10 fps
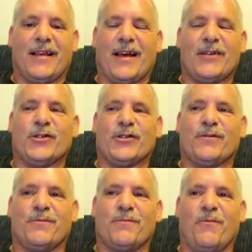I
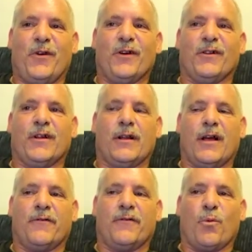just feel that I
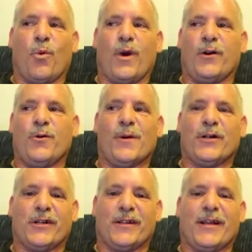left way too much on